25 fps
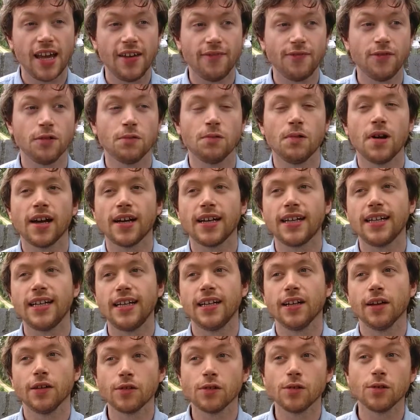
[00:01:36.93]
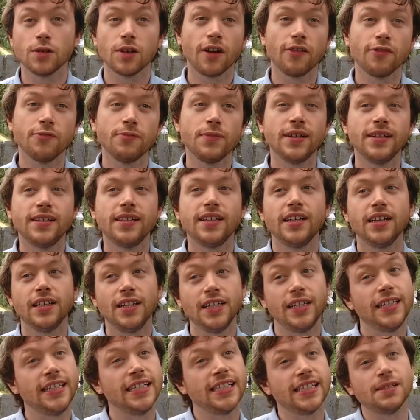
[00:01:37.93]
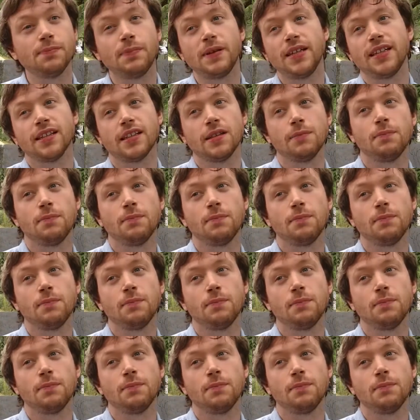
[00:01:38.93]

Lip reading: If you're working in local government, you need to speak